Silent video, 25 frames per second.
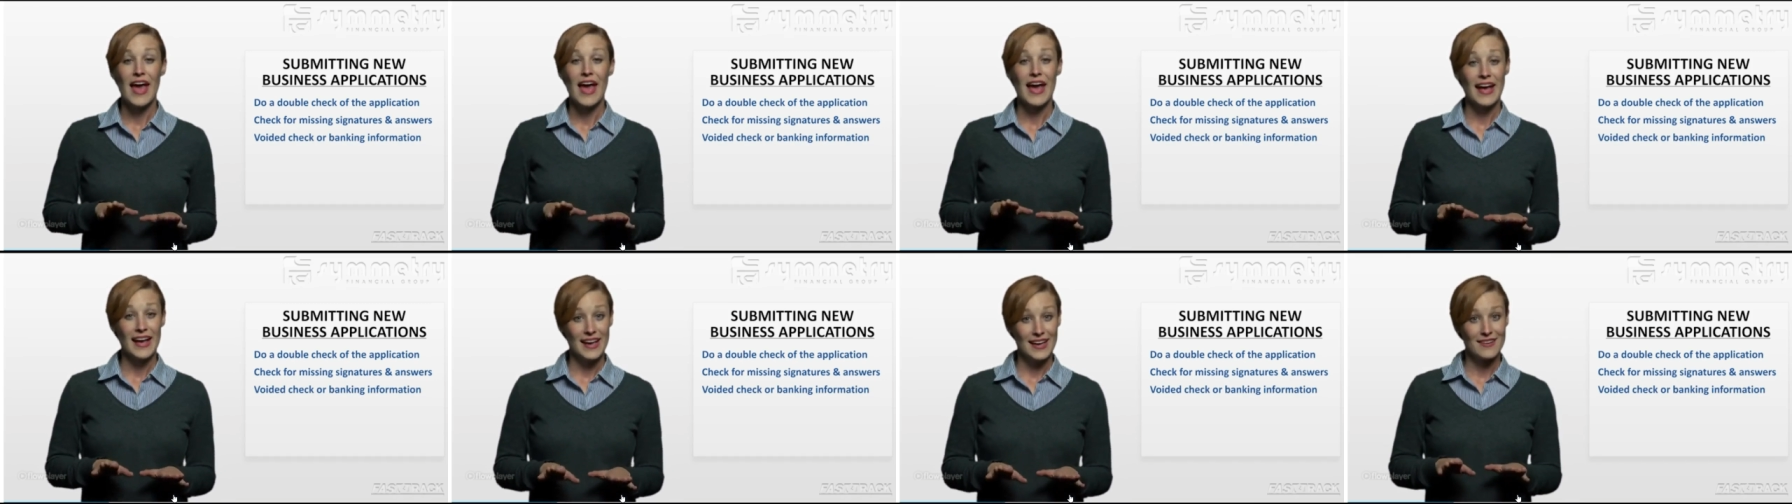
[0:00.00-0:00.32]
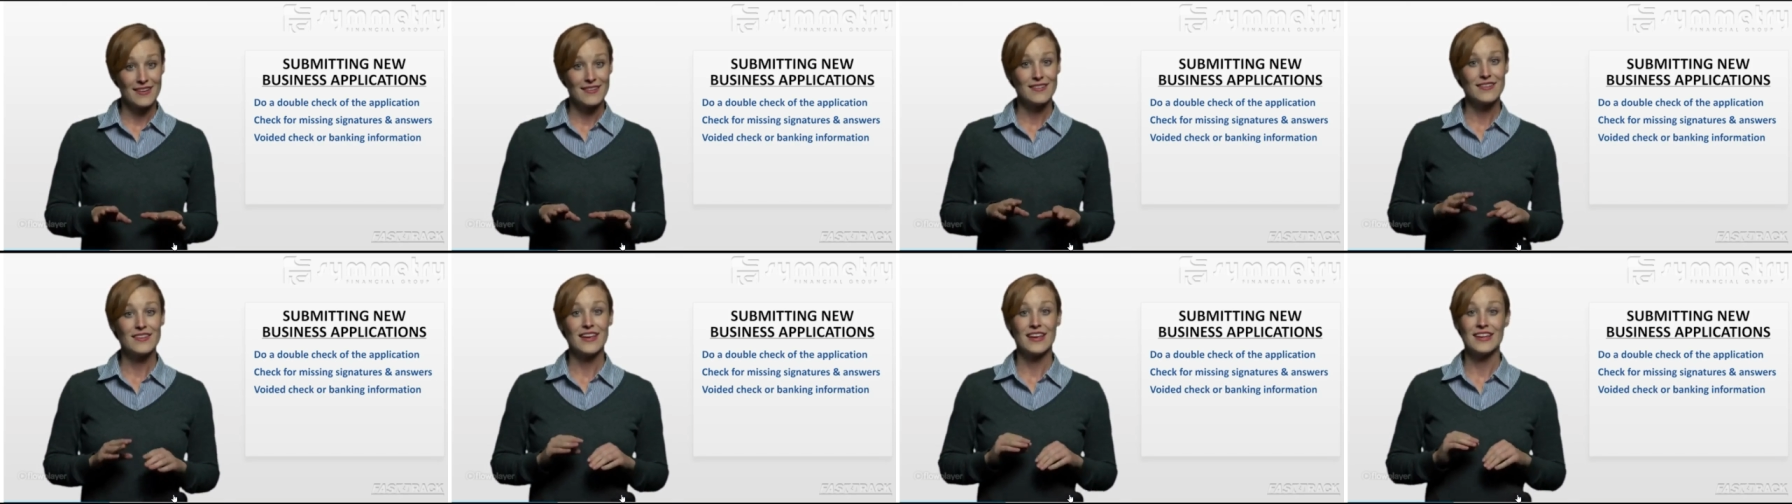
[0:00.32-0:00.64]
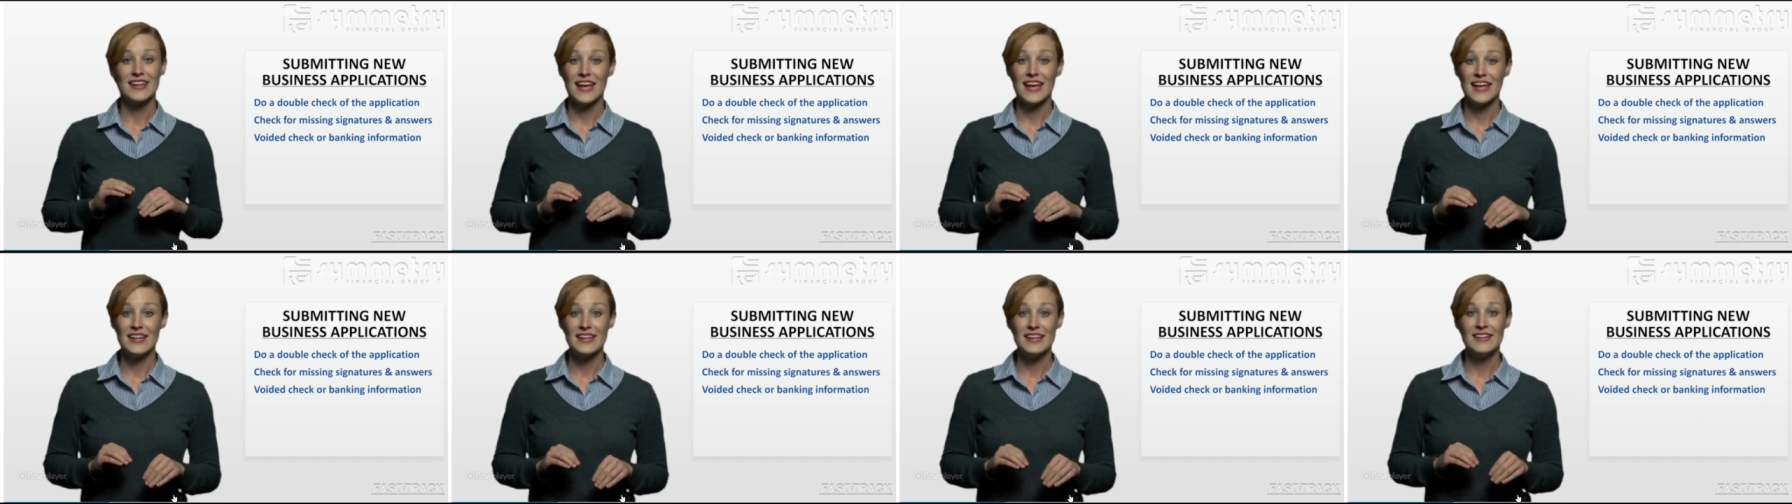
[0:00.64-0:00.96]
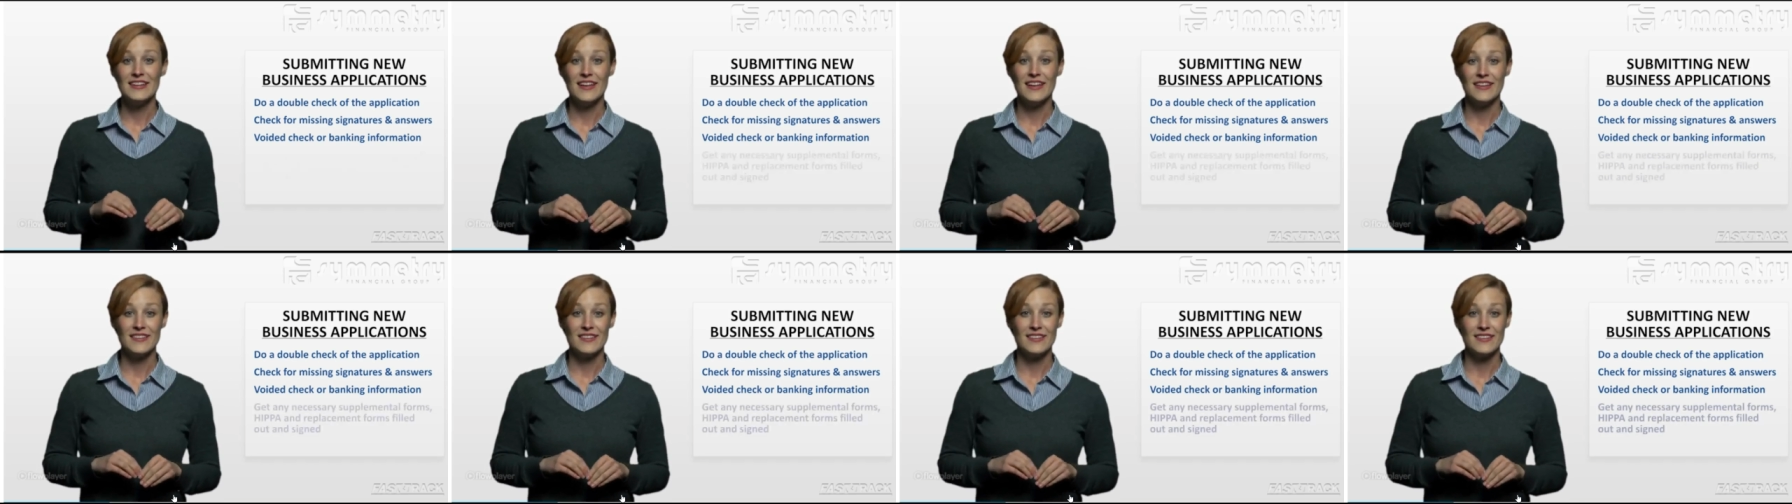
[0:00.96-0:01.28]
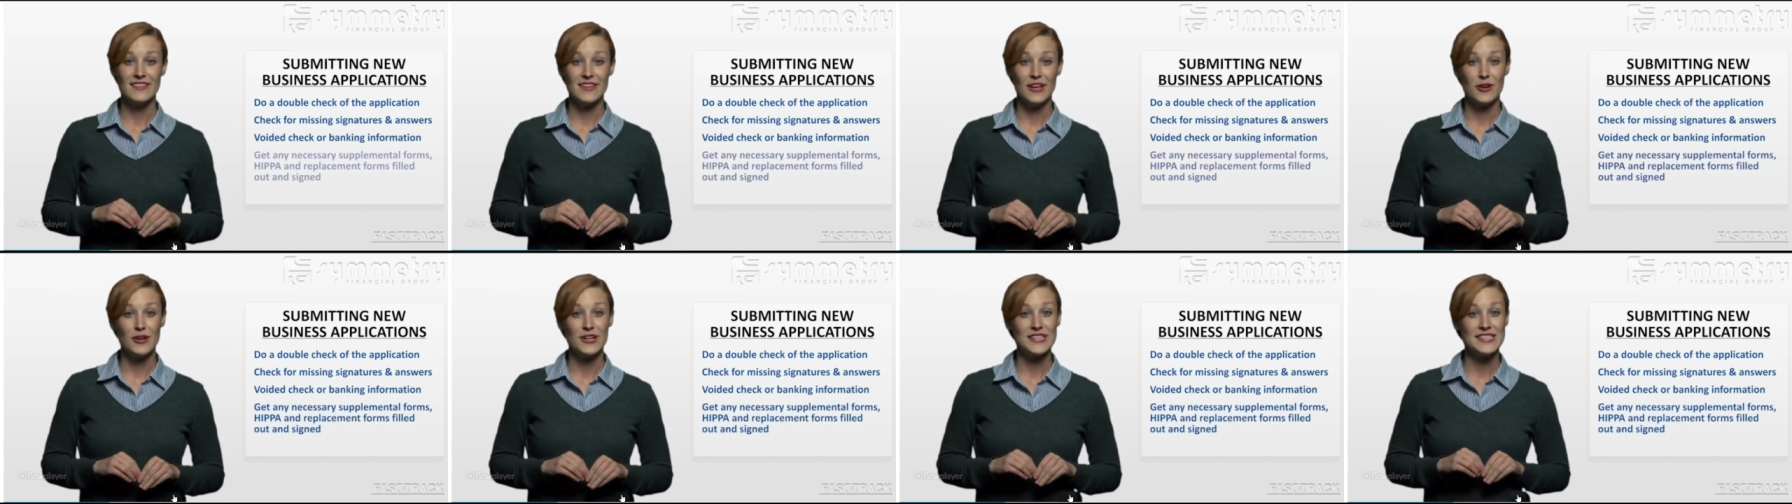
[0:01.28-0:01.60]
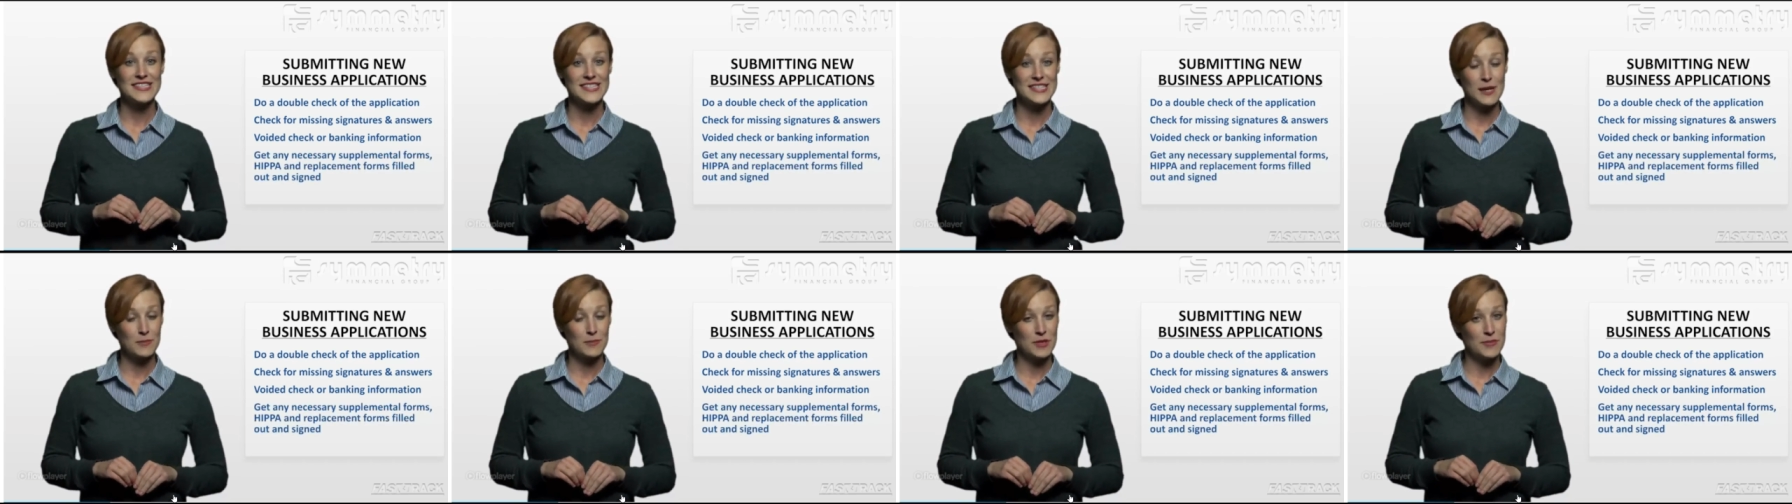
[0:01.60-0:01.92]
and get any necessary
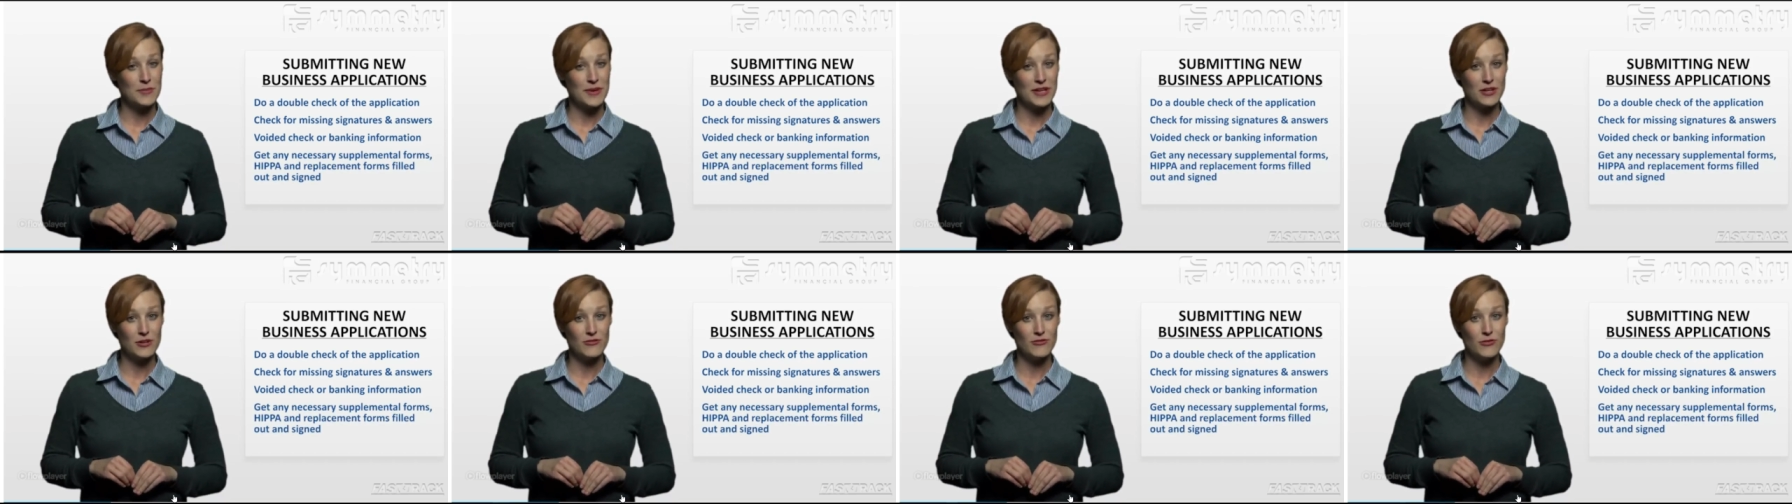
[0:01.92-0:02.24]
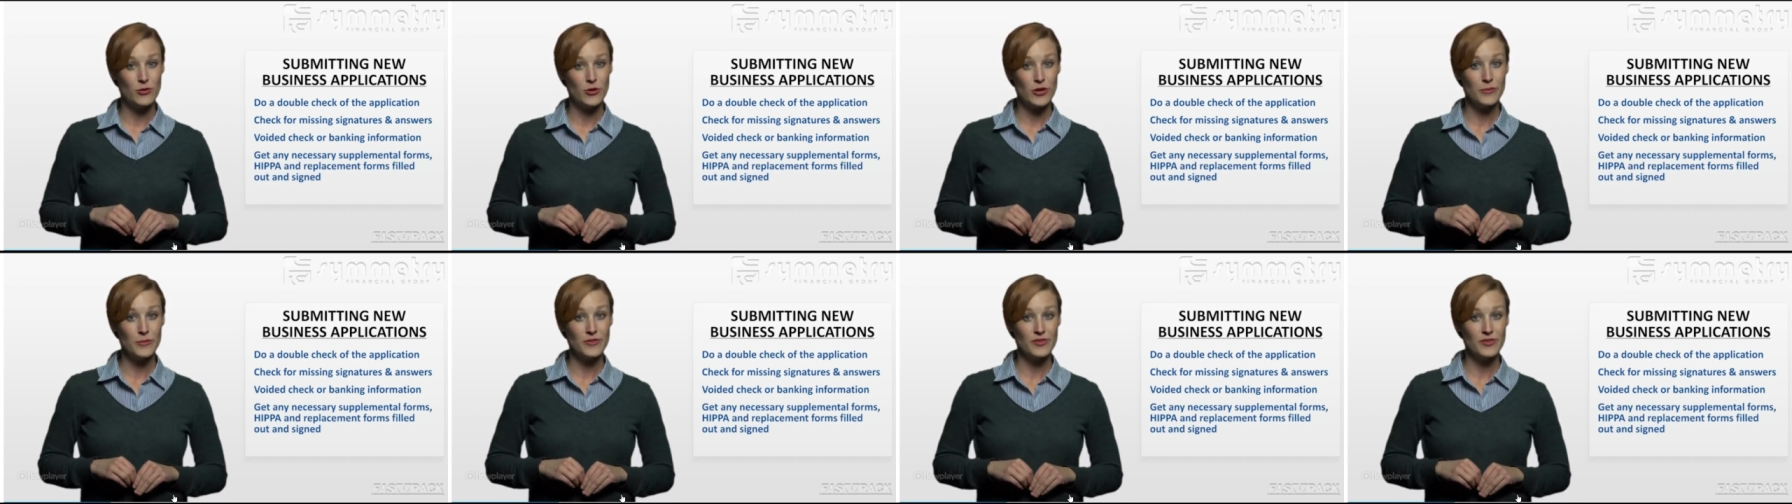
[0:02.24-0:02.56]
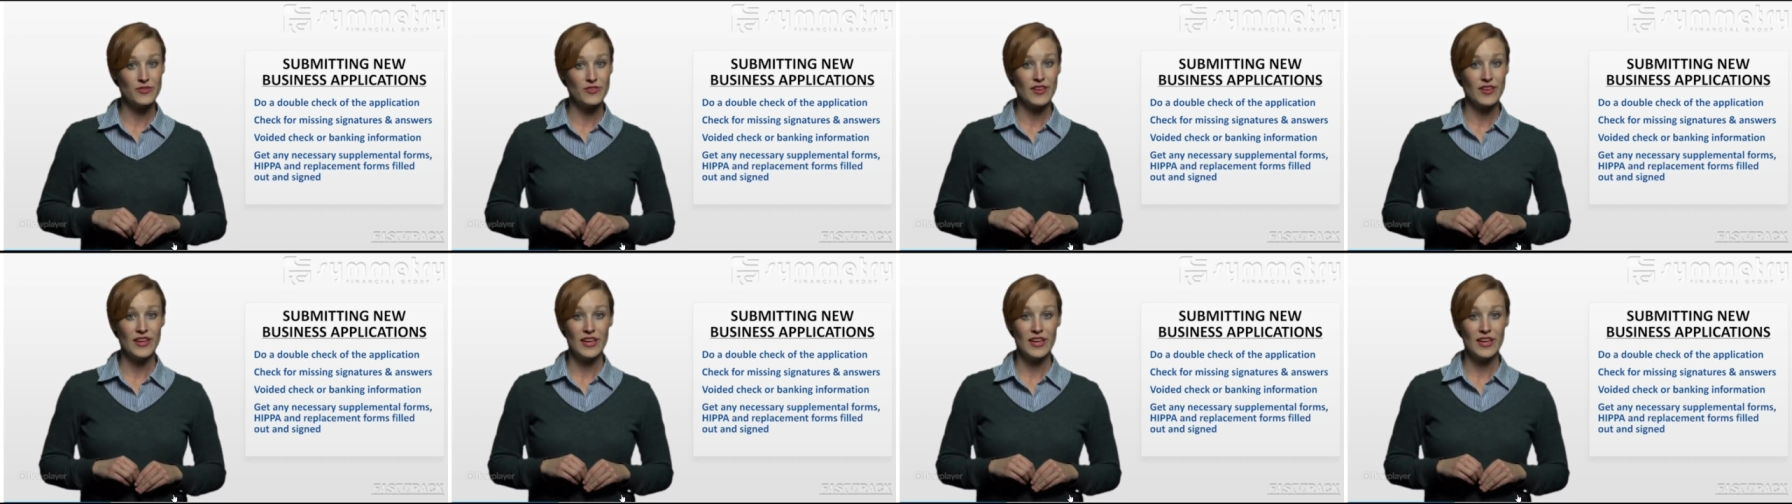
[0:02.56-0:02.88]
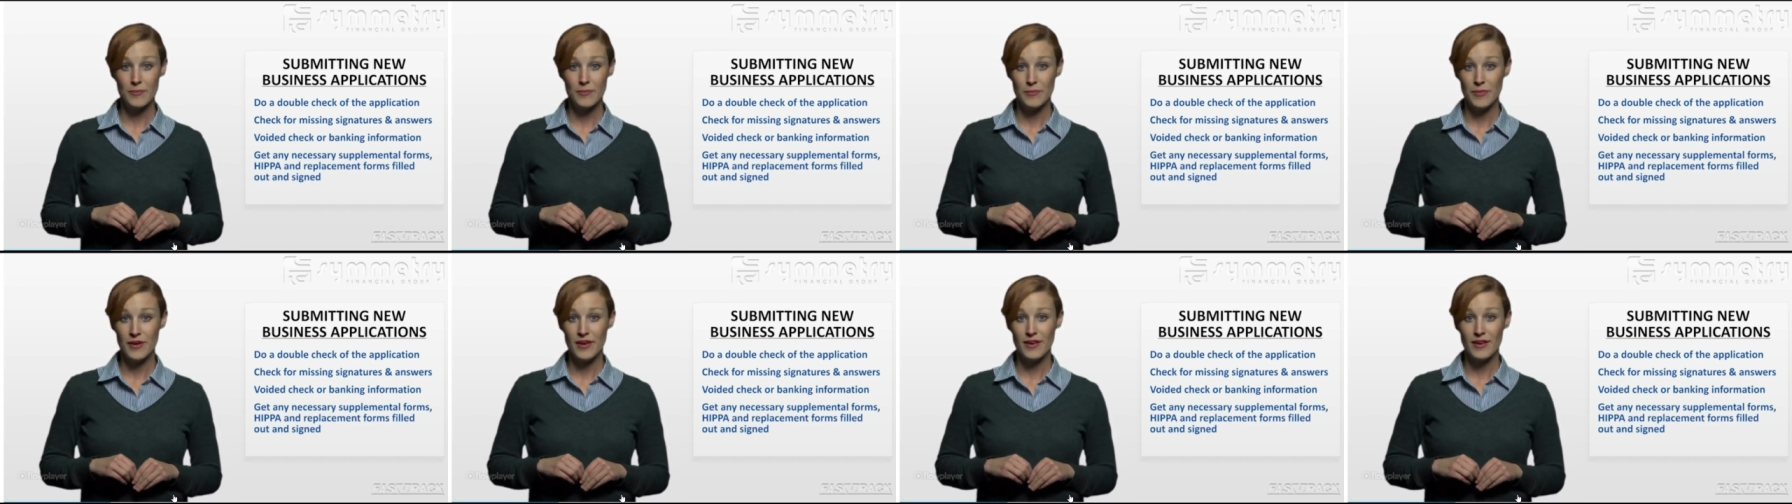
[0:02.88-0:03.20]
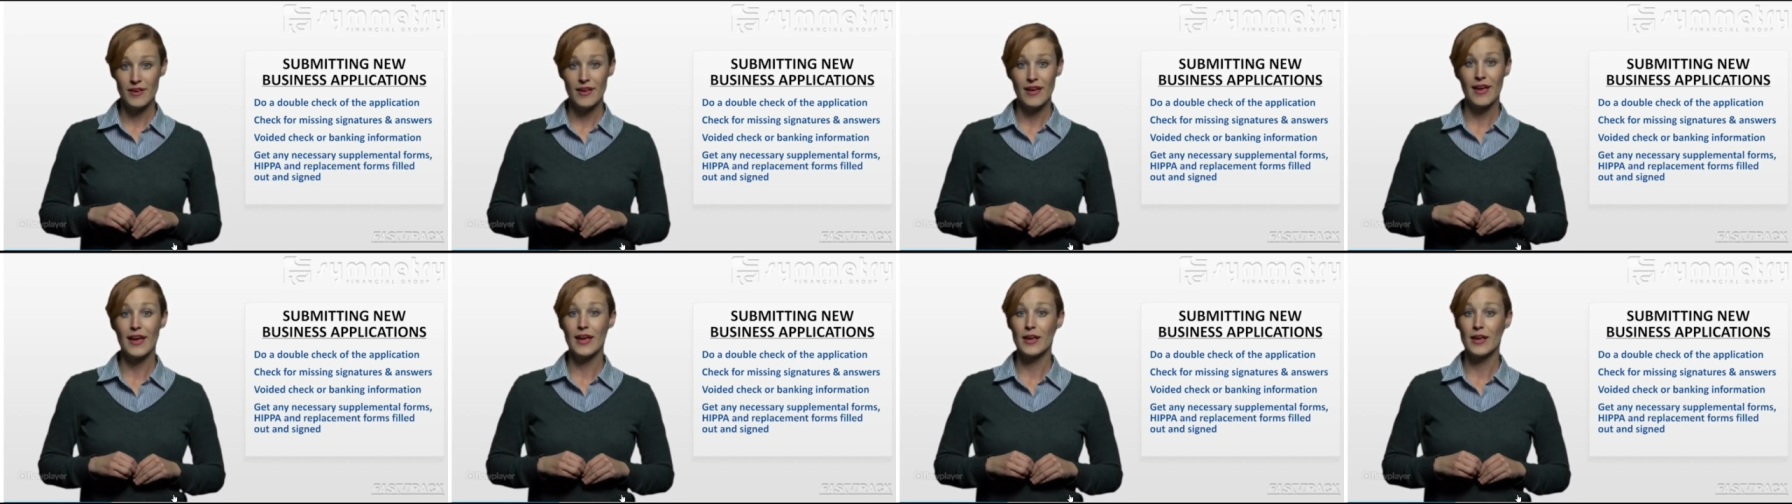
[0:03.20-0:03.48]
supplemental forms, HIPAA,